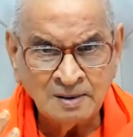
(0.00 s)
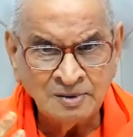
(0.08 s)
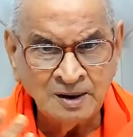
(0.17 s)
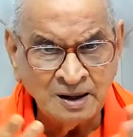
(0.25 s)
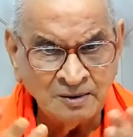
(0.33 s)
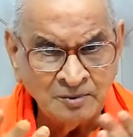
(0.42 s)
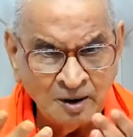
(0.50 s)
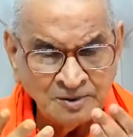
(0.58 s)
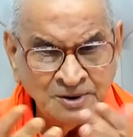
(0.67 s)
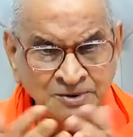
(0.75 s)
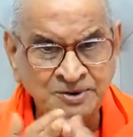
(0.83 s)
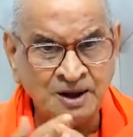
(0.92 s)
There
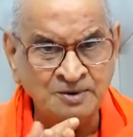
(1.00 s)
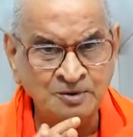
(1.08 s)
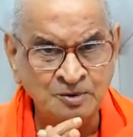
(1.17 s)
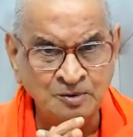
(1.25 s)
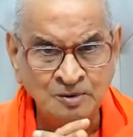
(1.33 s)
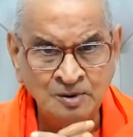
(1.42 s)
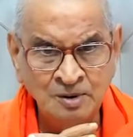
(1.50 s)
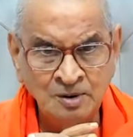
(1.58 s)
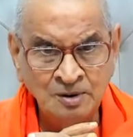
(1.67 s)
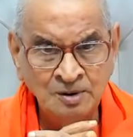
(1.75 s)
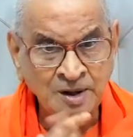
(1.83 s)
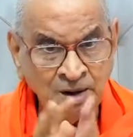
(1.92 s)
was a sadhu,
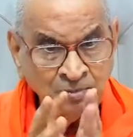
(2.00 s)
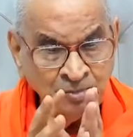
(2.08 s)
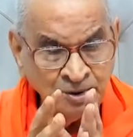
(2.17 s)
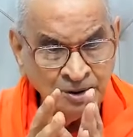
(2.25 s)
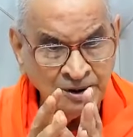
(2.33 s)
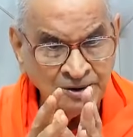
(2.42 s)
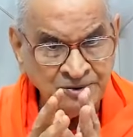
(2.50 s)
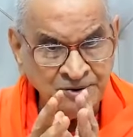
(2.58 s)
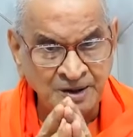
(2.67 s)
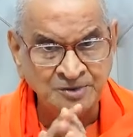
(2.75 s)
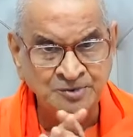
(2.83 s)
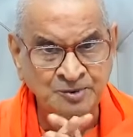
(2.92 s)
came to
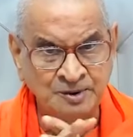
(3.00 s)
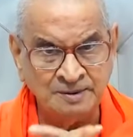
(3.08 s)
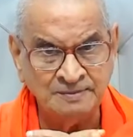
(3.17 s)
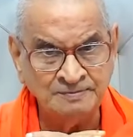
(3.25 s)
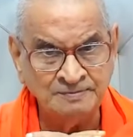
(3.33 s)
Dakshineshwar.